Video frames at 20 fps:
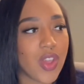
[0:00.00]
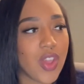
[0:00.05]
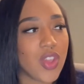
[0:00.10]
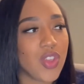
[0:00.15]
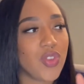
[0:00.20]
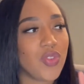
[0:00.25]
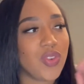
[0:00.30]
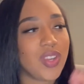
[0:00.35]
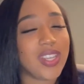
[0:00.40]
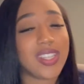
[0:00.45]

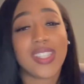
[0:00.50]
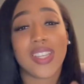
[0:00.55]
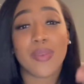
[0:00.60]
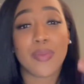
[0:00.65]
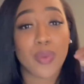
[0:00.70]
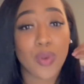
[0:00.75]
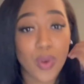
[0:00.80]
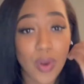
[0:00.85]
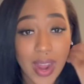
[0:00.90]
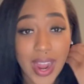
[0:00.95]
you need to
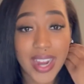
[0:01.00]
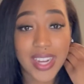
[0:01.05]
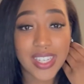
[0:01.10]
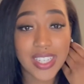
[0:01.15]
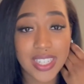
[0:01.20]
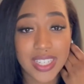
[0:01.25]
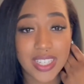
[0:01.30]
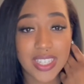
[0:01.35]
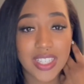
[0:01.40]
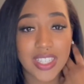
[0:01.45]

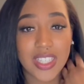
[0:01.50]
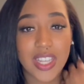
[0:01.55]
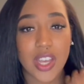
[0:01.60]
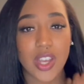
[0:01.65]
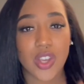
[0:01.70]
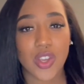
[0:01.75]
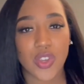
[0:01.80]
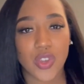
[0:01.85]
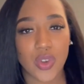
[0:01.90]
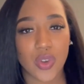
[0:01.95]
practice
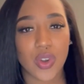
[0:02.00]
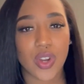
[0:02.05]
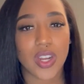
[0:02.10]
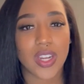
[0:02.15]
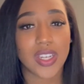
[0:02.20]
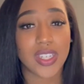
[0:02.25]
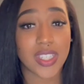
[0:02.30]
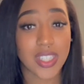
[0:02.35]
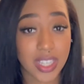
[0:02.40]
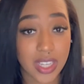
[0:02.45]
your
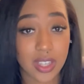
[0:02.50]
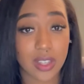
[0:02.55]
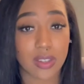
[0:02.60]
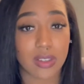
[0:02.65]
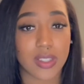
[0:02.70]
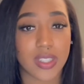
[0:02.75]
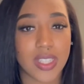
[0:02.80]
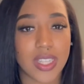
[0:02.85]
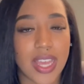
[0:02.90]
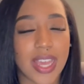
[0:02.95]
skills.
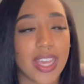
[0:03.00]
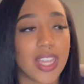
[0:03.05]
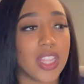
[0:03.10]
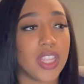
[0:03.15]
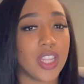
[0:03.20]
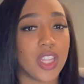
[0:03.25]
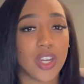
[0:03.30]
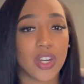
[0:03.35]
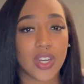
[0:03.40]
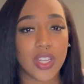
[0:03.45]
Like
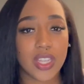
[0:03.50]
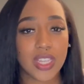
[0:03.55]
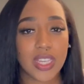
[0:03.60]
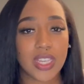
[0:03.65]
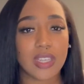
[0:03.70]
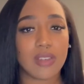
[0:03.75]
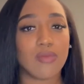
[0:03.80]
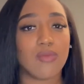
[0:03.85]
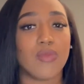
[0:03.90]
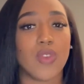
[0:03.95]

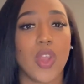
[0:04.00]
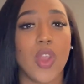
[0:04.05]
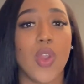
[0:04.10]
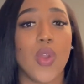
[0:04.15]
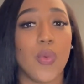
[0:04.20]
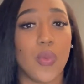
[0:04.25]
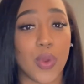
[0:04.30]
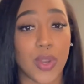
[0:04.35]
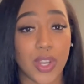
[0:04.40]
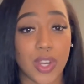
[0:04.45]
literally
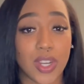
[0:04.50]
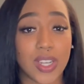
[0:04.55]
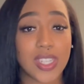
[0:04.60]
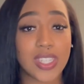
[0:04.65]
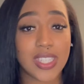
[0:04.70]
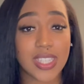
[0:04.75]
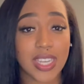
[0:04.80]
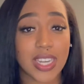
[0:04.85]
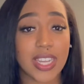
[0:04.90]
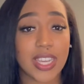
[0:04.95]
when you're
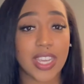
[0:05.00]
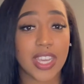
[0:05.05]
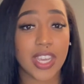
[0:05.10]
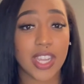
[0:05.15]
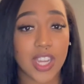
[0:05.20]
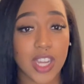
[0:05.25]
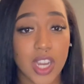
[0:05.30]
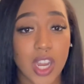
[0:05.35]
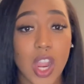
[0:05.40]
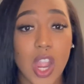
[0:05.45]
sitting
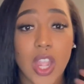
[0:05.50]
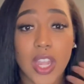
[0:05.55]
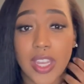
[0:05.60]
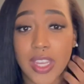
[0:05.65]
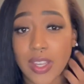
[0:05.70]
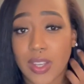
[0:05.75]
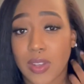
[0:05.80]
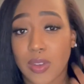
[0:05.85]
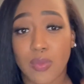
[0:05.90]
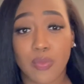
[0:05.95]
here,
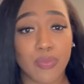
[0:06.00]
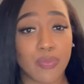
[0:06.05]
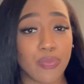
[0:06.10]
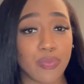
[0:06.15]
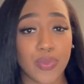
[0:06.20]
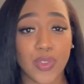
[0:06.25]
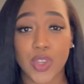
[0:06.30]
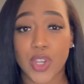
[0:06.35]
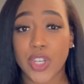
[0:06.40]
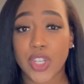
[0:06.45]

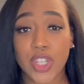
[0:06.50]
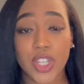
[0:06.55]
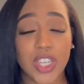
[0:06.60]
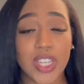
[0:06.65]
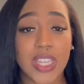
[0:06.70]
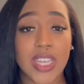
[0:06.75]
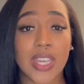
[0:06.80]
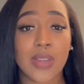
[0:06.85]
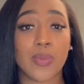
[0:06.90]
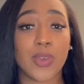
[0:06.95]
you're
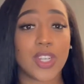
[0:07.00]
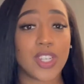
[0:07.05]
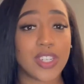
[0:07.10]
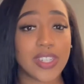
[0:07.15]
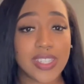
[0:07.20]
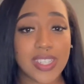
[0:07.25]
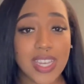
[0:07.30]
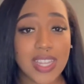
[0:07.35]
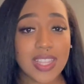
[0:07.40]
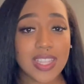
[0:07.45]
chilling with your
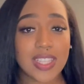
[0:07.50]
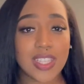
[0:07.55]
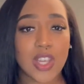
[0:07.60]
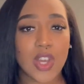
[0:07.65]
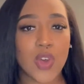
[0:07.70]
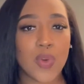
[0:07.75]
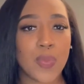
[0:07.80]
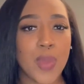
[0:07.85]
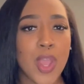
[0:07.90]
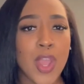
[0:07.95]

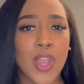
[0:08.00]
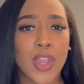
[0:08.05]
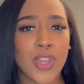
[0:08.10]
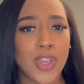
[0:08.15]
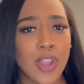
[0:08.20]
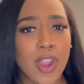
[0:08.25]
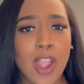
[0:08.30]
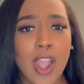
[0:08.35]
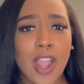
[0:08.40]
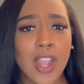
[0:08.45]
stethoscope,
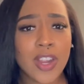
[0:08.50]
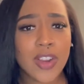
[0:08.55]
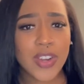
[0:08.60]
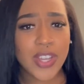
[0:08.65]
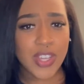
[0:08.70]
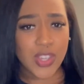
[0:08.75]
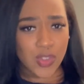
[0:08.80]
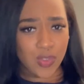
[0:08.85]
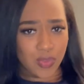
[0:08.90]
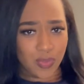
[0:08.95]
you're hungry,
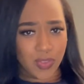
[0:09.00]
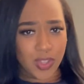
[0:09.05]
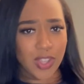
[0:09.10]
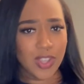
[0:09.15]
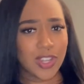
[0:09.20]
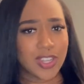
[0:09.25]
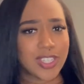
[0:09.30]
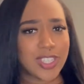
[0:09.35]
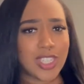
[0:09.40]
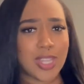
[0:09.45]
you feel
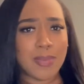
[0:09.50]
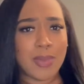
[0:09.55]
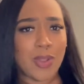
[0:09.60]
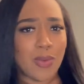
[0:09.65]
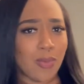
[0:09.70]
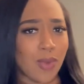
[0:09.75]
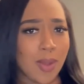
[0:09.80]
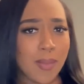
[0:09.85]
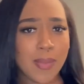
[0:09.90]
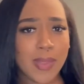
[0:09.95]
your stomach
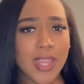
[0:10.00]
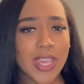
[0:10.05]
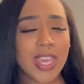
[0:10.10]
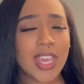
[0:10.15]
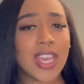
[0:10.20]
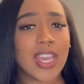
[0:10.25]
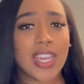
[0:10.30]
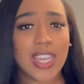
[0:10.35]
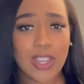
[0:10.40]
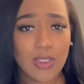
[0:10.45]

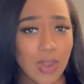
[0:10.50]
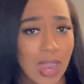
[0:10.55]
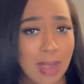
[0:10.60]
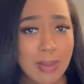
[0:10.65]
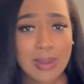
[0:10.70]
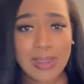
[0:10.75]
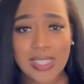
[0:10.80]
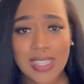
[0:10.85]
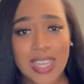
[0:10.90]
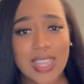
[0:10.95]
rumbling, grab
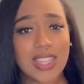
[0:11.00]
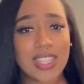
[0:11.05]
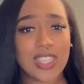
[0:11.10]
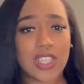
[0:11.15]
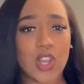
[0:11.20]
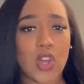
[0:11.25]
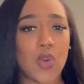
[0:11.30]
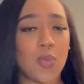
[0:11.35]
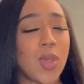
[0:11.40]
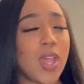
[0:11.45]
your
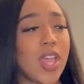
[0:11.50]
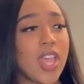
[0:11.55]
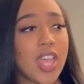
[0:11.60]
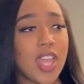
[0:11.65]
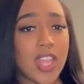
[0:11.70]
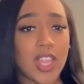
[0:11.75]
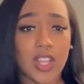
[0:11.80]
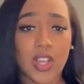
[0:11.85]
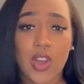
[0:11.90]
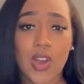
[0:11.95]
stethoscope,
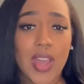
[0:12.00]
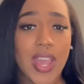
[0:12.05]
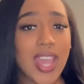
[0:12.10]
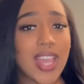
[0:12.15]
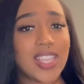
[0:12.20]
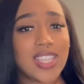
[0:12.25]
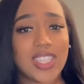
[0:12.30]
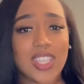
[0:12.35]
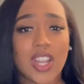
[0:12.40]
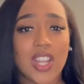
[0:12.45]
go ahead
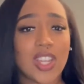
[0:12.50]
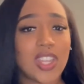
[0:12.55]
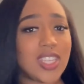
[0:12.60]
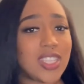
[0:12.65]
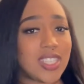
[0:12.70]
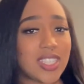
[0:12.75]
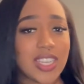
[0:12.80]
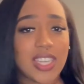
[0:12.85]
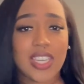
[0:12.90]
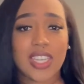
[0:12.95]
and start
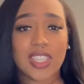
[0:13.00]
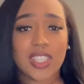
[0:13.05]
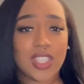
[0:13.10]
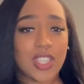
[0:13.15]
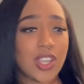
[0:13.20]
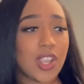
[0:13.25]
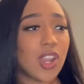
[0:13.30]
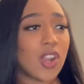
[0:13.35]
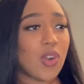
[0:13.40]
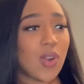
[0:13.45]
listening to
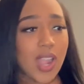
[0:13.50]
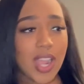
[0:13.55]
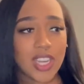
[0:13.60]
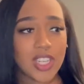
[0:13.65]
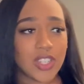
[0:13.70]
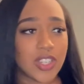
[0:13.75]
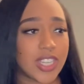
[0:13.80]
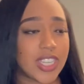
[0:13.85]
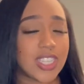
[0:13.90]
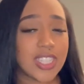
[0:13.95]
your
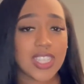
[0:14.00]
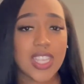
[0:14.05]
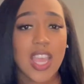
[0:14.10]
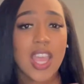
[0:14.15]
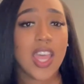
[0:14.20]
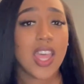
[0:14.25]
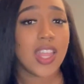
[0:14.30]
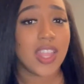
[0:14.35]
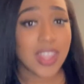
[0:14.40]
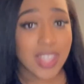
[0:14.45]
quadrants,
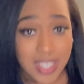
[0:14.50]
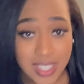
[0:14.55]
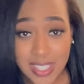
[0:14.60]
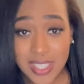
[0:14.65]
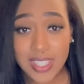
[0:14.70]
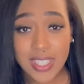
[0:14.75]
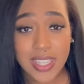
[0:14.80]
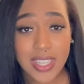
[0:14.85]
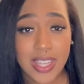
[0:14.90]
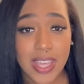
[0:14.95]
listen
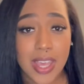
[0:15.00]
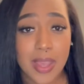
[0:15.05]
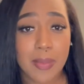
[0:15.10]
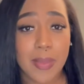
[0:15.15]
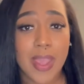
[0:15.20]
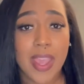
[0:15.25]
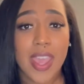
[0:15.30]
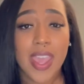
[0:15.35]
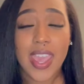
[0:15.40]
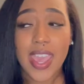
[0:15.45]
to them,
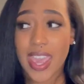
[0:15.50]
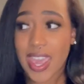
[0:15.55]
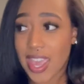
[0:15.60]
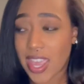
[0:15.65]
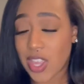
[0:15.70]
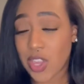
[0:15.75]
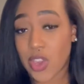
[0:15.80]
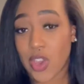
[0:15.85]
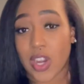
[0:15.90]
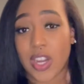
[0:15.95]

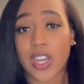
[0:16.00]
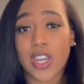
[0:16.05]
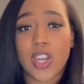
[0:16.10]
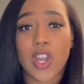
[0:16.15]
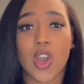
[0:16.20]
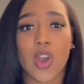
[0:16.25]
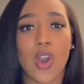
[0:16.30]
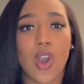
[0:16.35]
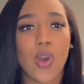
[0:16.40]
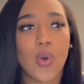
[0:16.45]
and you're gonna
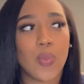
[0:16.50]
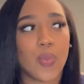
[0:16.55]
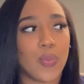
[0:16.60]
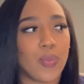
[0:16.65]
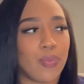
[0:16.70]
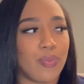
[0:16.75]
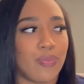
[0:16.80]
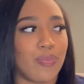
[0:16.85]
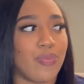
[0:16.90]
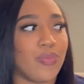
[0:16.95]
know, oh,
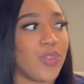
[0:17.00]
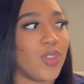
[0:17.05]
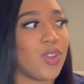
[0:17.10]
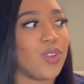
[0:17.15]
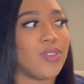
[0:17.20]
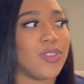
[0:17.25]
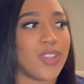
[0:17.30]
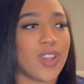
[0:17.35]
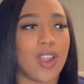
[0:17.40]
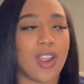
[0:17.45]

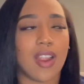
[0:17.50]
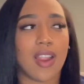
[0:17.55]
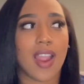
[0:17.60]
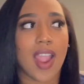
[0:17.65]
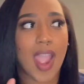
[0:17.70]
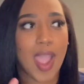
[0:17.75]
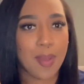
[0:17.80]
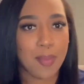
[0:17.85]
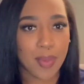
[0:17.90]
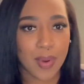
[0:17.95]
those are
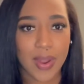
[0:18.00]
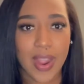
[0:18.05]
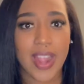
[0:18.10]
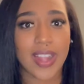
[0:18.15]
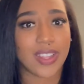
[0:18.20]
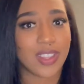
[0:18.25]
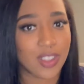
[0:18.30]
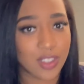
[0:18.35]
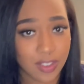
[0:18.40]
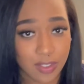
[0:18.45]

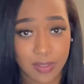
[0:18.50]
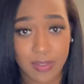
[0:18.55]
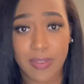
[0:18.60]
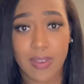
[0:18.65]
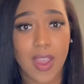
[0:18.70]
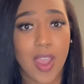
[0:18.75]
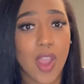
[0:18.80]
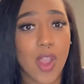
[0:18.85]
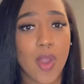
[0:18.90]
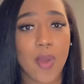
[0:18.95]
hyperactive
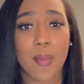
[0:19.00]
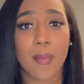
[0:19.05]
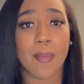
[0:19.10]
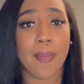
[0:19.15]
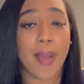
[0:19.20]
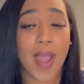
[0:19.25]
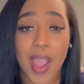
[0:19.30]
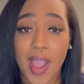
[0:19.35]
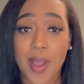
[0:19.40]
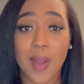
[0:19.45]

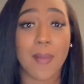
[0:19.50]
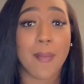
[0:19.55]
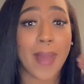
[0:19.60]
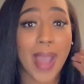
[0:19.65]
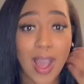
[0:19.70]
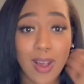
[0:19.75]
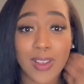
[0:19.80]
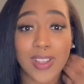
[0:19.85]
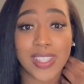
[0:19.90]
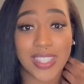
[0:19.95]

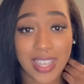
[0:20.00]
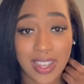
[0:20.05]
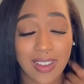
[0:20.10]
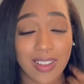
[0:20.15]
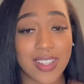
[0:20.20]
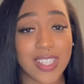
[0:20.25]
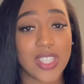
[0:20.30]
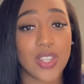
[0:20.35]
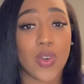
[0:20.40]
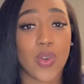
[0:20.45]
bowel
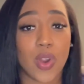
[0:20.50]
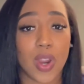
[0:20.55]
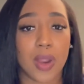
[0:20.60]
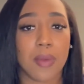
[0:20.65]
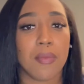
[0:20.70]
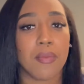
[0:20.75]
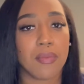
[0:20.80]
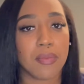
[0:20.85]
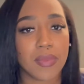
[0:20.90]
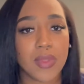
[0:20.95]
sounds, or
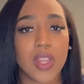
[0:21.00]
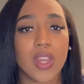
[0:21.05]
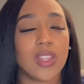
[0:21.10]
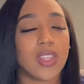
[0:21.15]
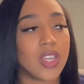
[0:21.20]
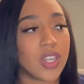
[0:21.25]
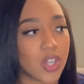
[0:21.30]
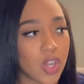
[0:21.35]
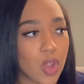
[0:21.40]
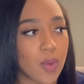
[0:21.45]
no, they're
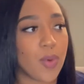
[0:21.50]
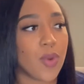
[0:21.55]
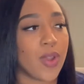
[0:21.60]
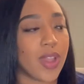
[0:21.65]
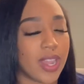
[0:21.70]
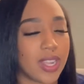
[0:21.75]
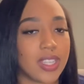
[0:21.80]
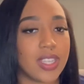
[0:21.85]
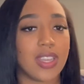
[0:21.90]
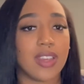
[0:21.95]
normal
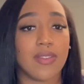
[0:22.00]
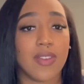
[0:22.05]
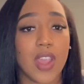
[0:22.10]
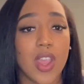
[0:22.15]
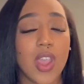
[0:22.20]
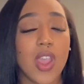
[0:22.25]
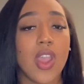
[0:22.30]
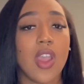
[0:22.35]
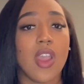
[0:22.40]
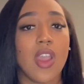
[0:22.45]
active,
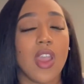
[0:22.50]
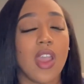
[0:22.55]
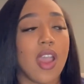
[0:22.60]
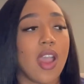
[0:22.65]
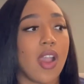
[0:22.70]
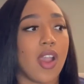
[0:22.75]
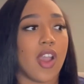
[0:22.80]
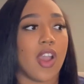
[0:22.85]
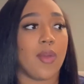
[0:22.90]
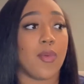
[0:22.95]

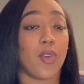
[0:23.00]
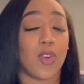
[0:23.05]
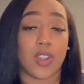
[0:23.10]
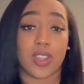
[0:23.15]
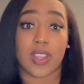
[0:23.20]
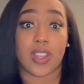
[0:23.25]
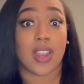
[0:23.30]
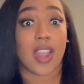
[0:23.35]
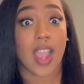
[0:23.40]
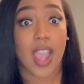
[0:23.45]
or
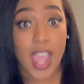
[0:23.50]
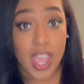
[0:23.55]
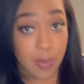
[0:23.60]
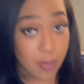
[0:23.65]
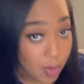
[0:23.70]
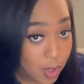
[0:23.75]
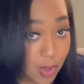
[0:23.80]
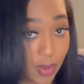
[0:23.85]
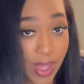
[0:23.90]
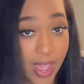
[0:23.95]
they're
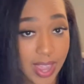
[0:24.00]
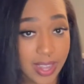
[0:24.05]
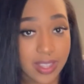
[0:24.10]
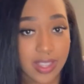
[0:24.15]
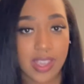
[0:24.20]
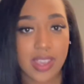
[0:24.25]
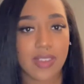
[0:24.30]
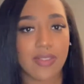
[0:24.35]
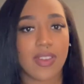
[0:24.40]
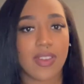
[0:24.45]
hypoactive.